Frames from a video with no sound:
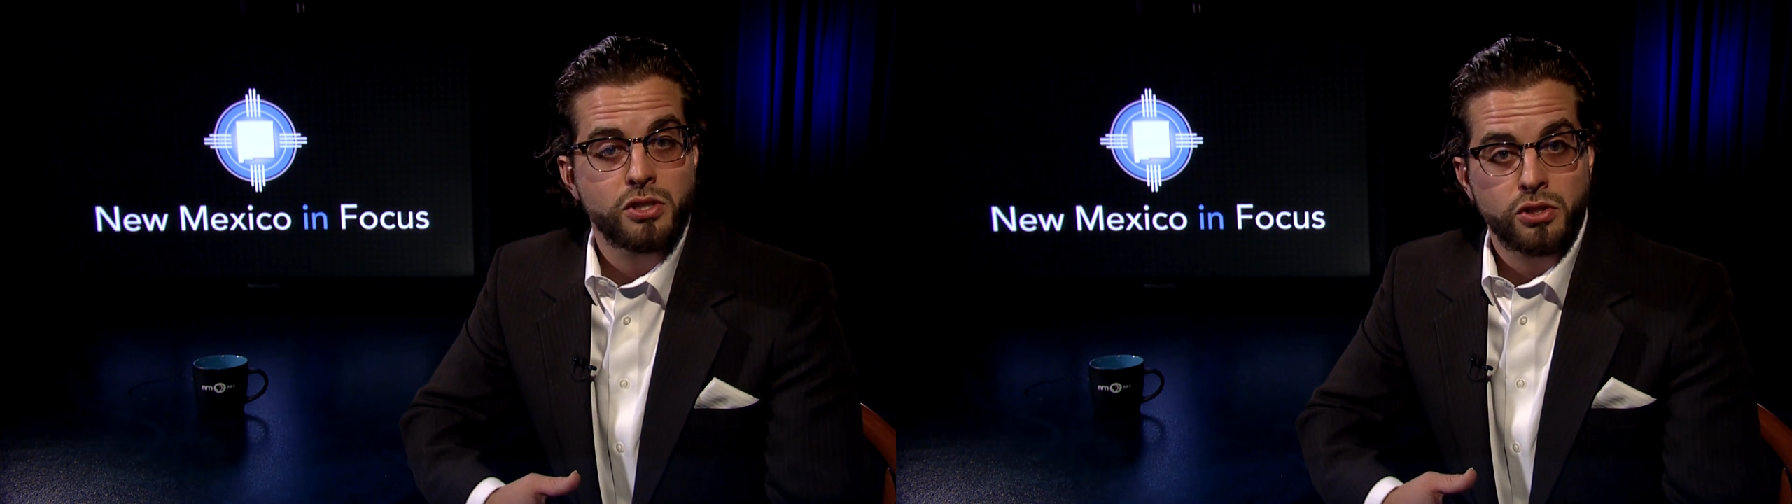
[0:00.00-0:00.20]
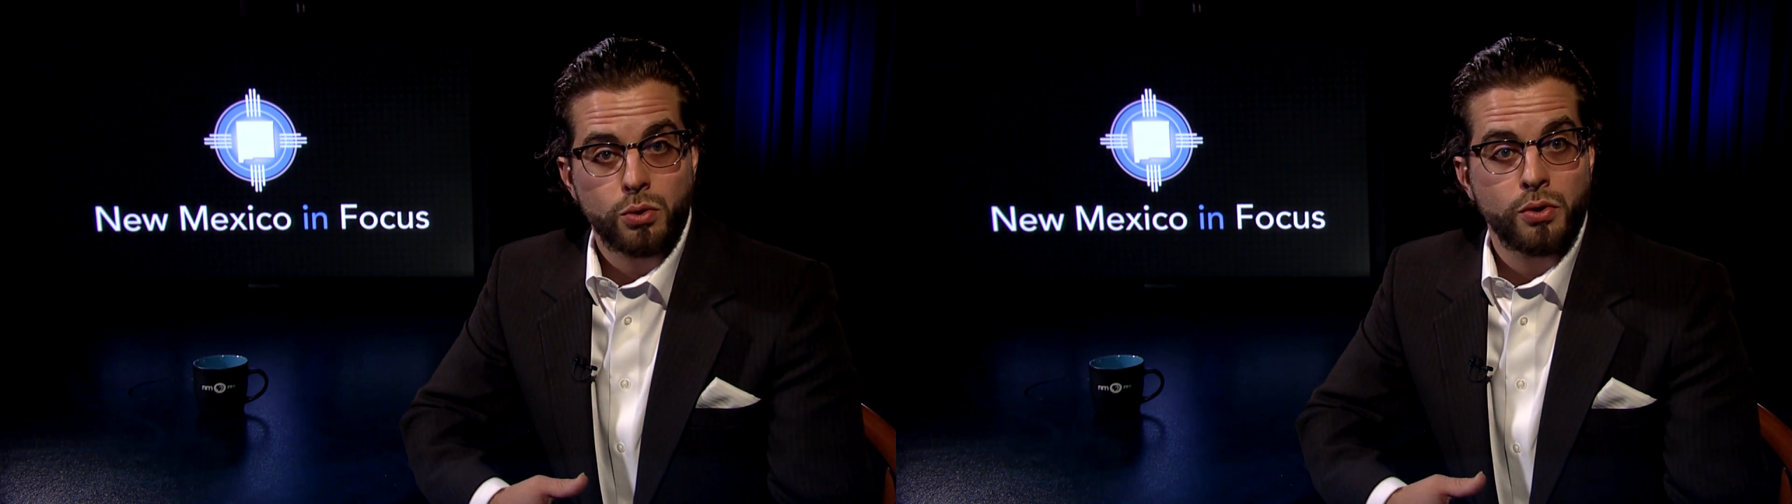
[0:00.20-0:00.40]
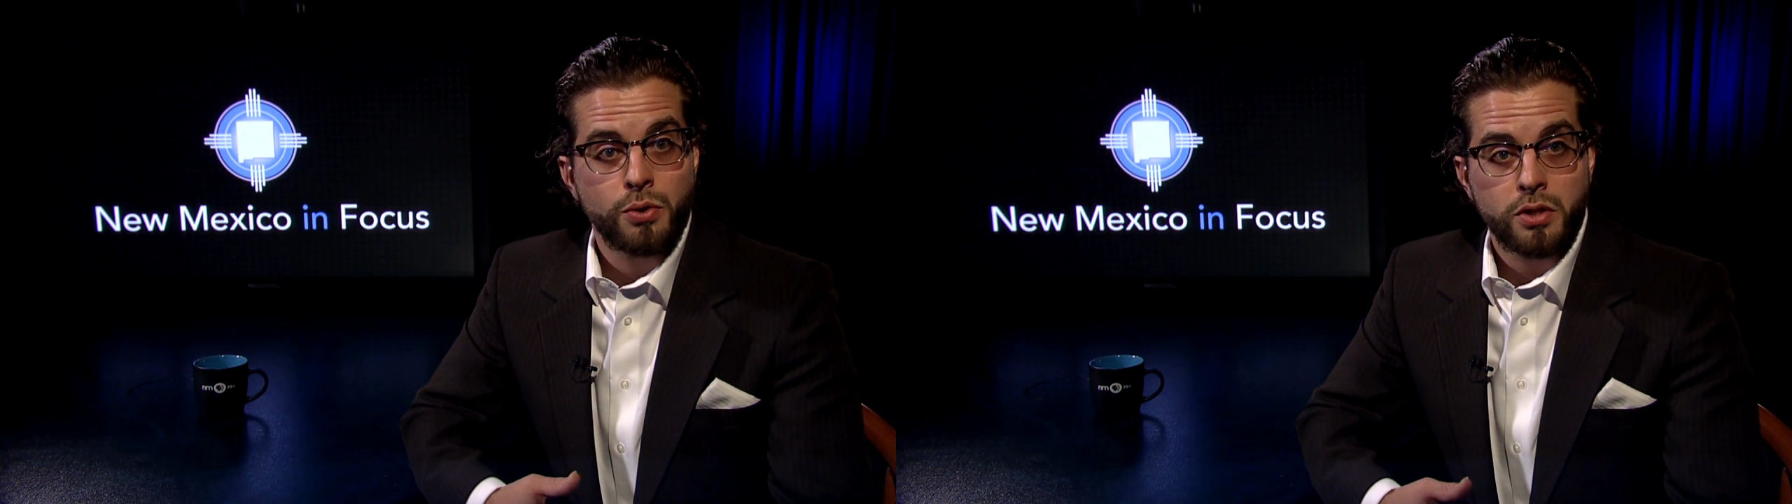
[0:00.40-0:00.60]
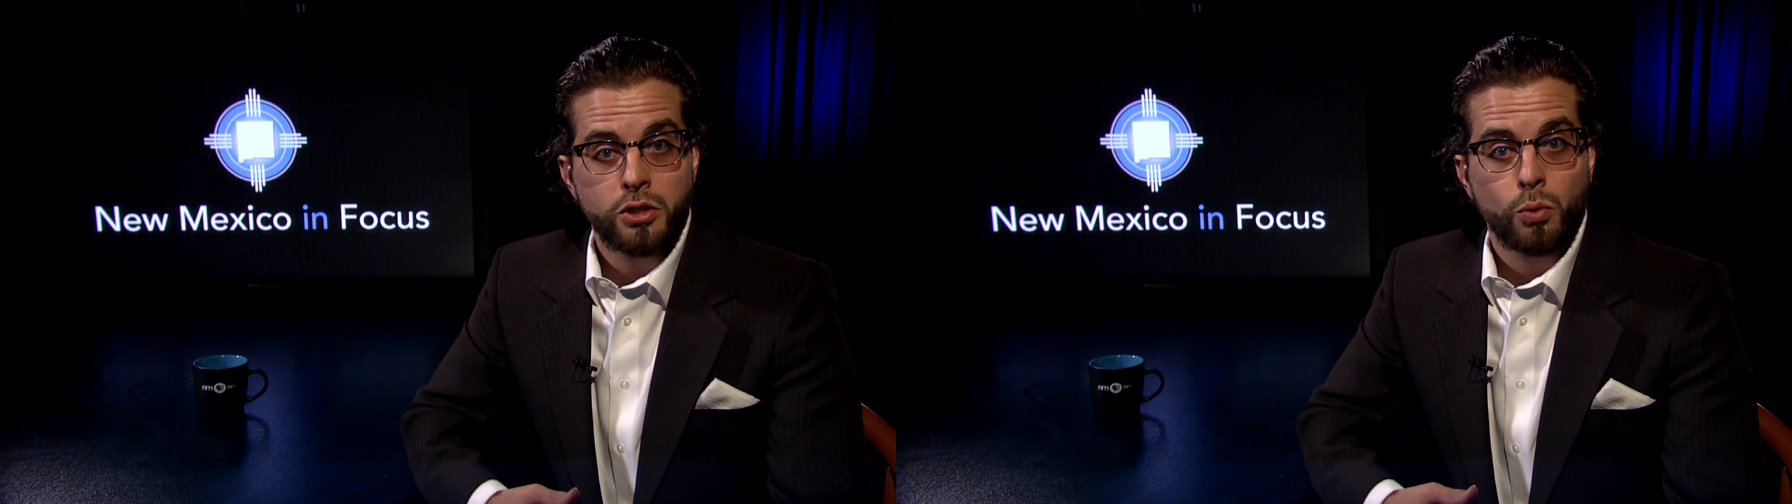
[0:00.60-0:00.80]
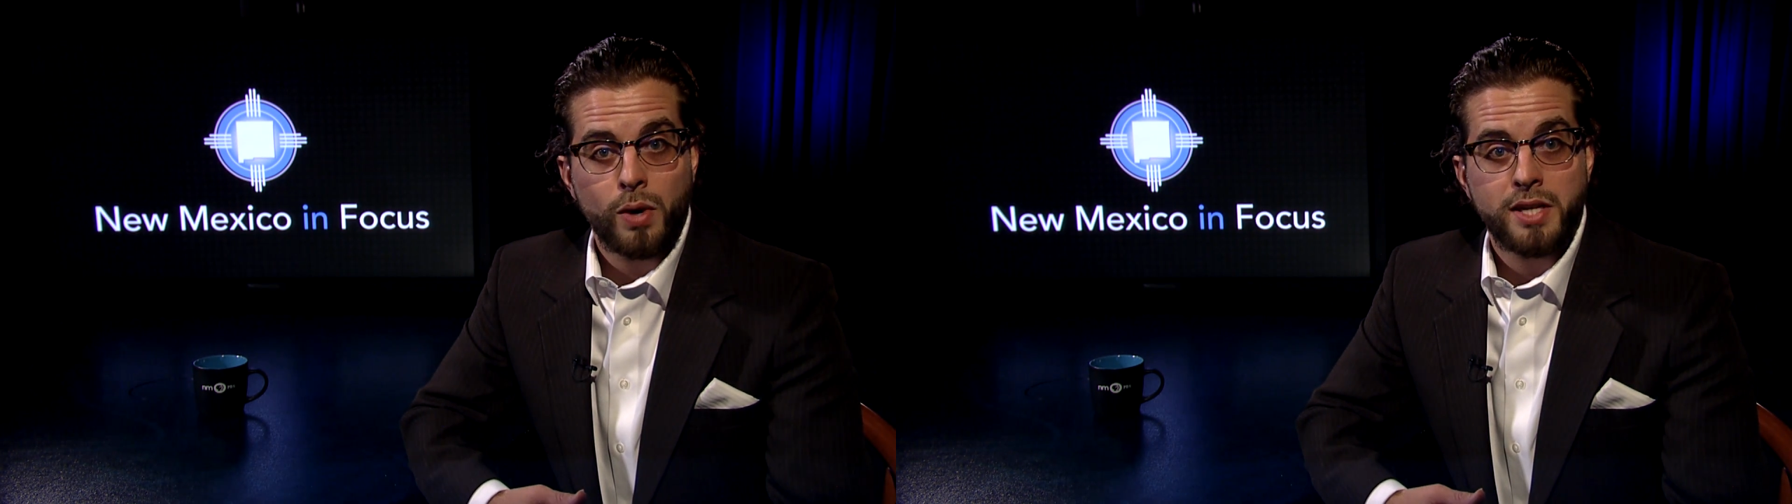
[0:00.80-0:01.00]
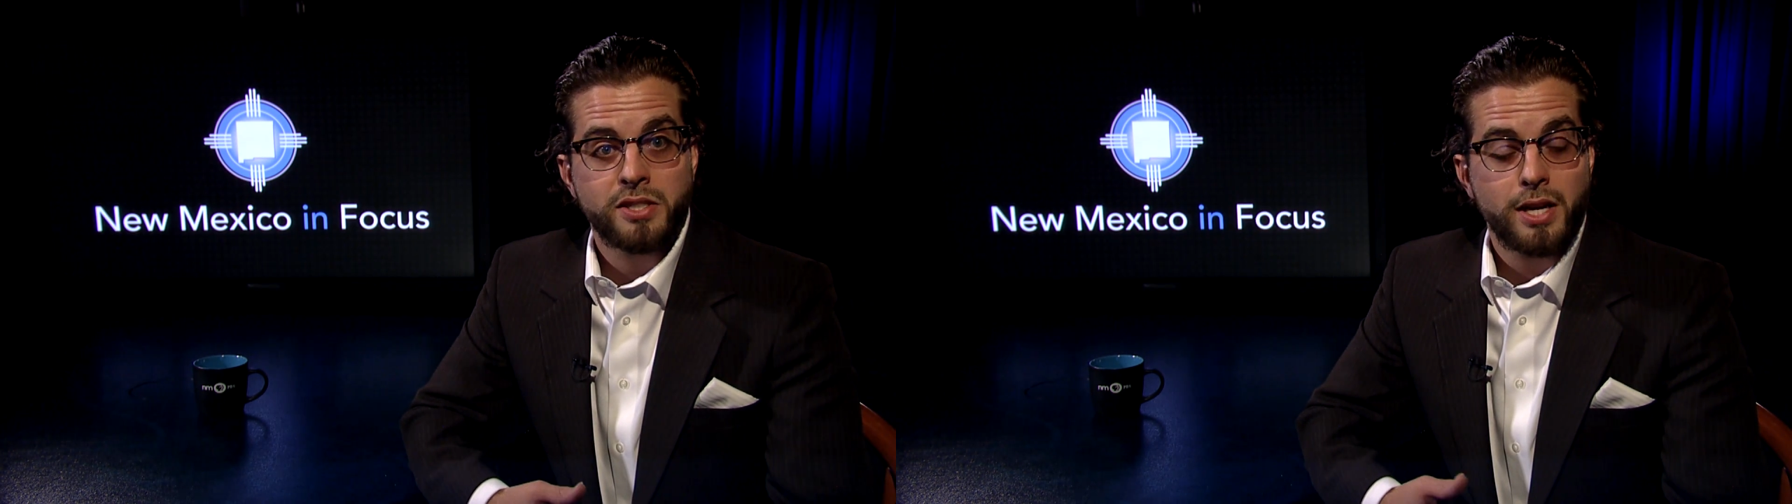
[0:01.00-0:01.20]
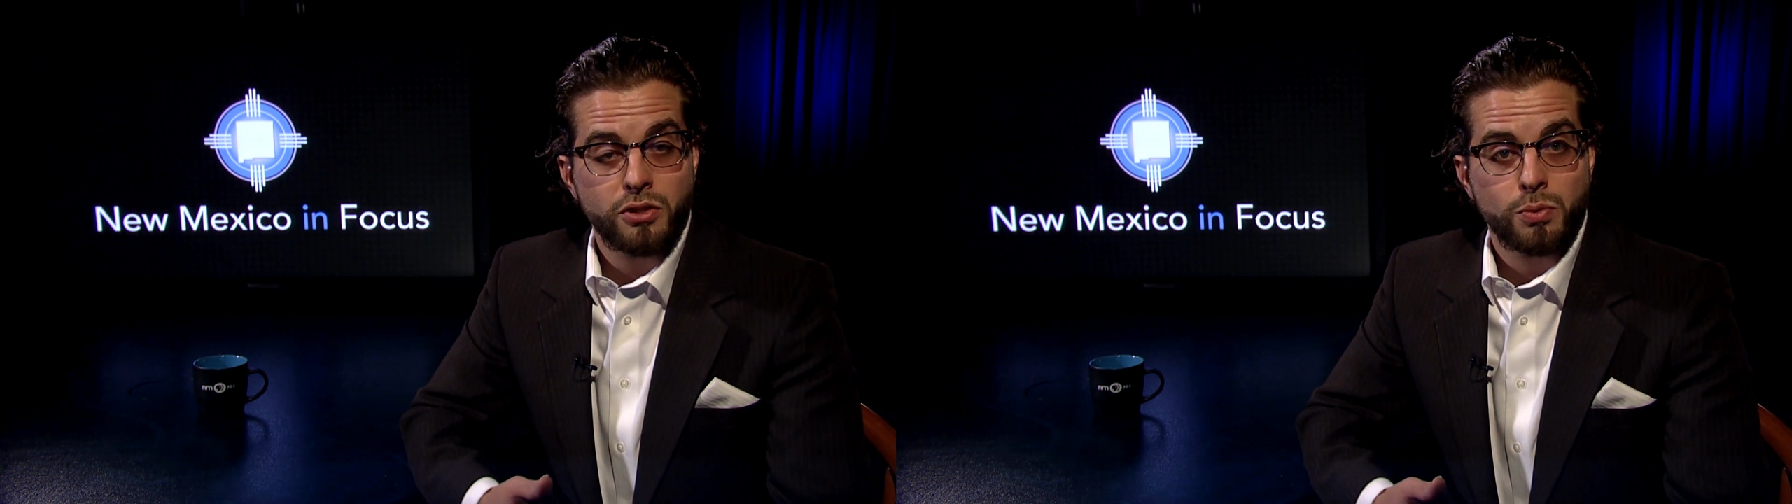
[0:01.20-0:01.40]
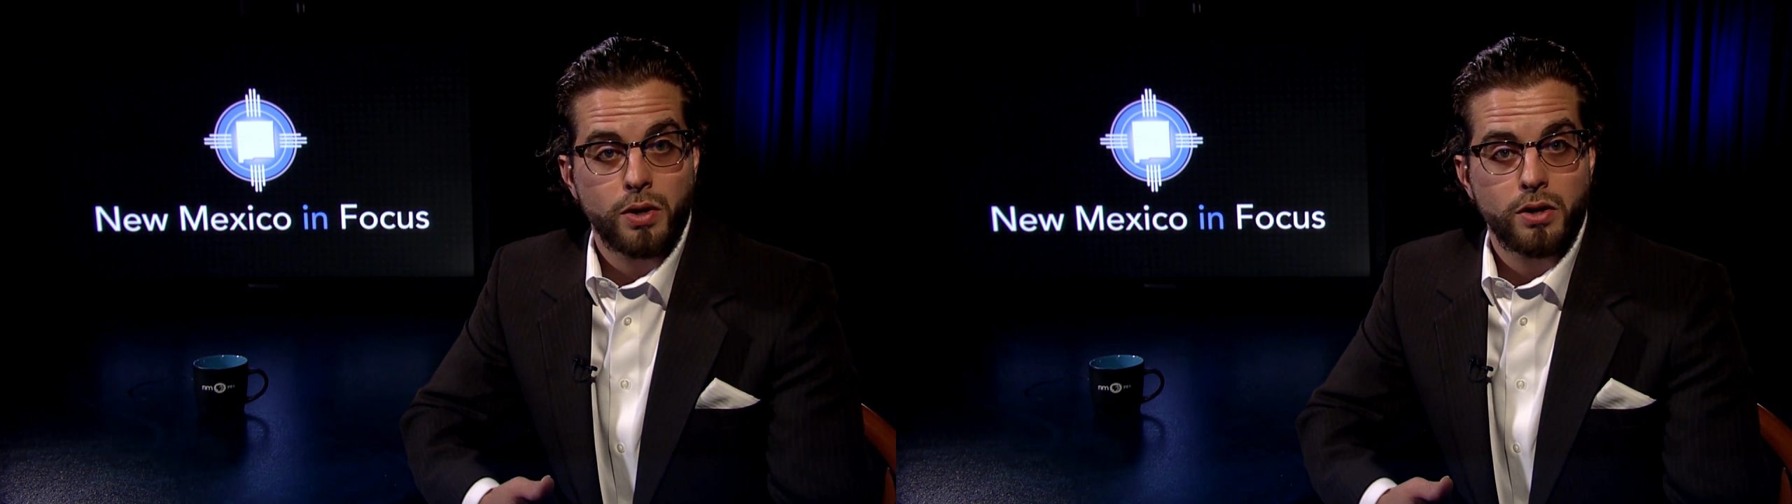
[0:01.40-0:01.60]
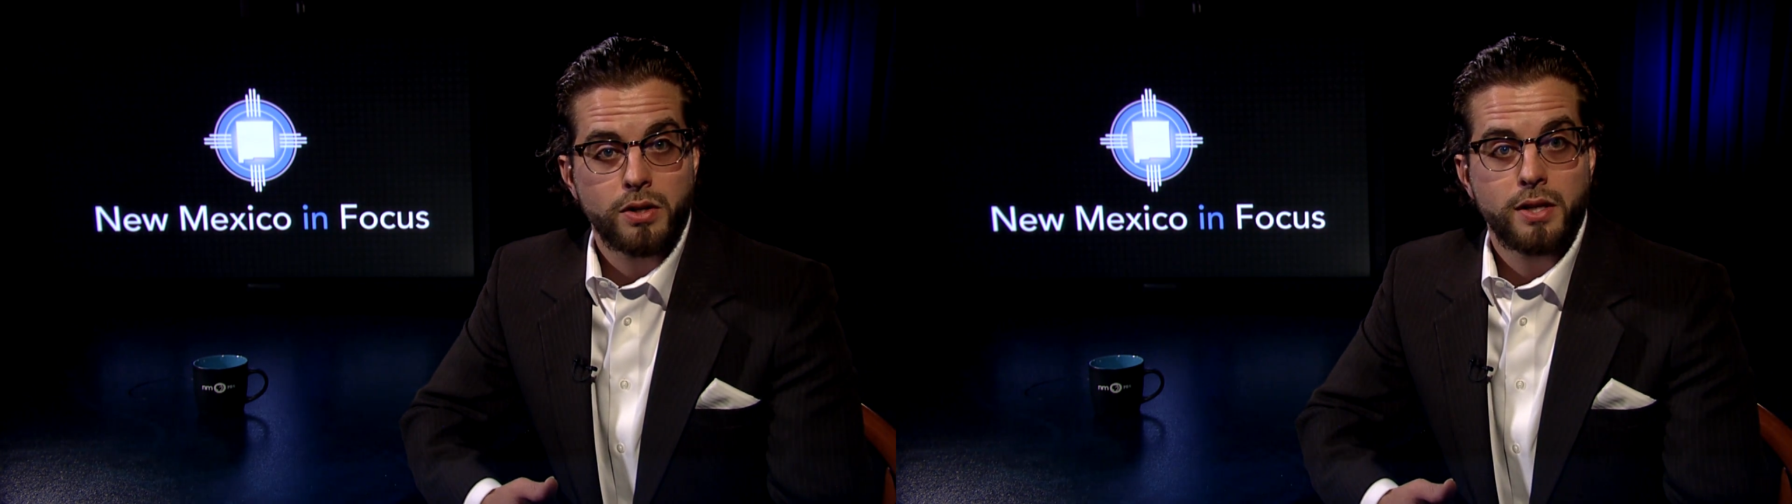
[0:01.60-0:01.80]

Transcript: to store nuclear waste elsewhere,